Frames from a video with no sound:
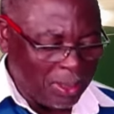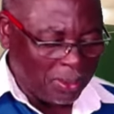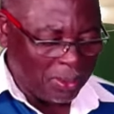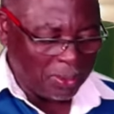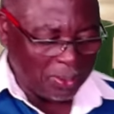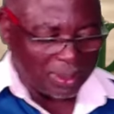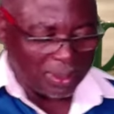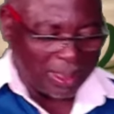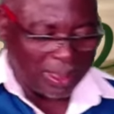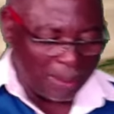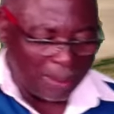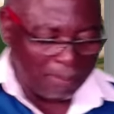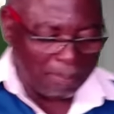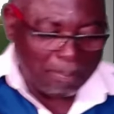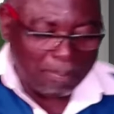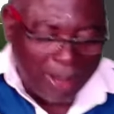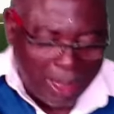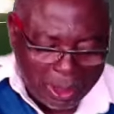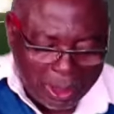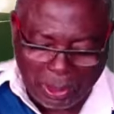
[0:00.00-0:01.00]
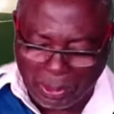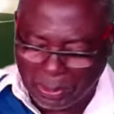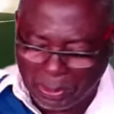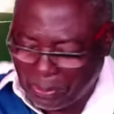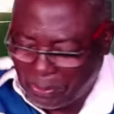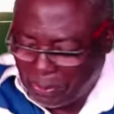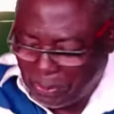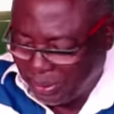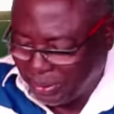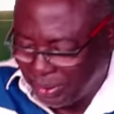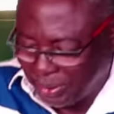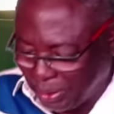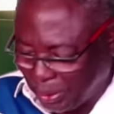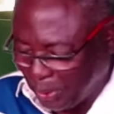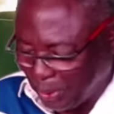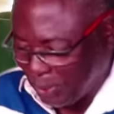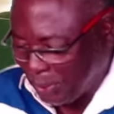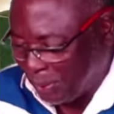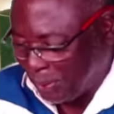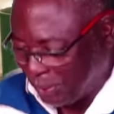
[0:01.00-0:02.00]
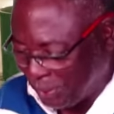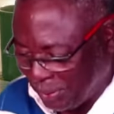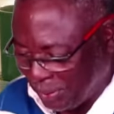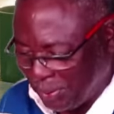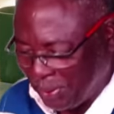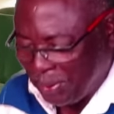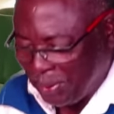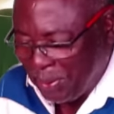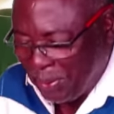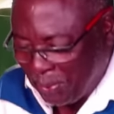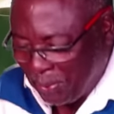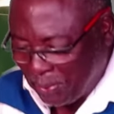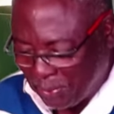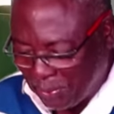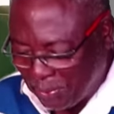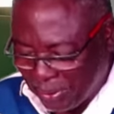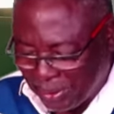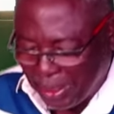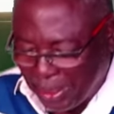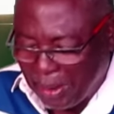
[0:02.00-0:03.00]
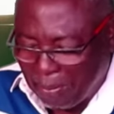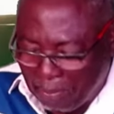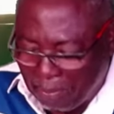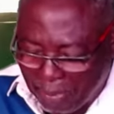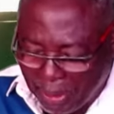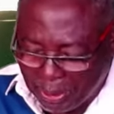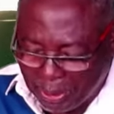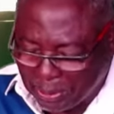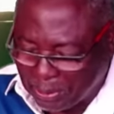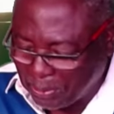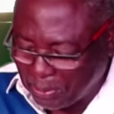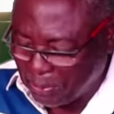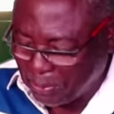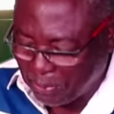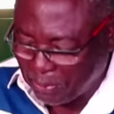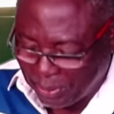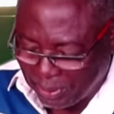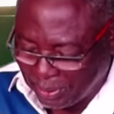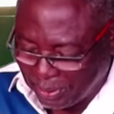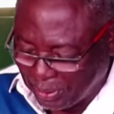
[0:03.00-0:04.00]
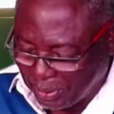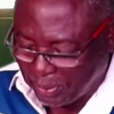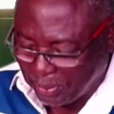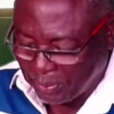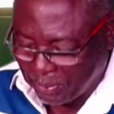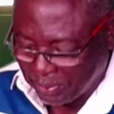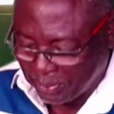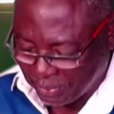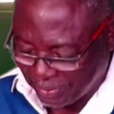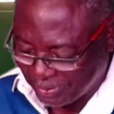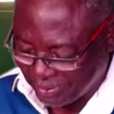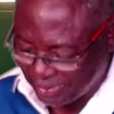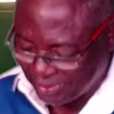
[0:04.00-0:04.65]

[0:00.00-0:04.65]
who can battle with the Lord? Who can battle with the Lord?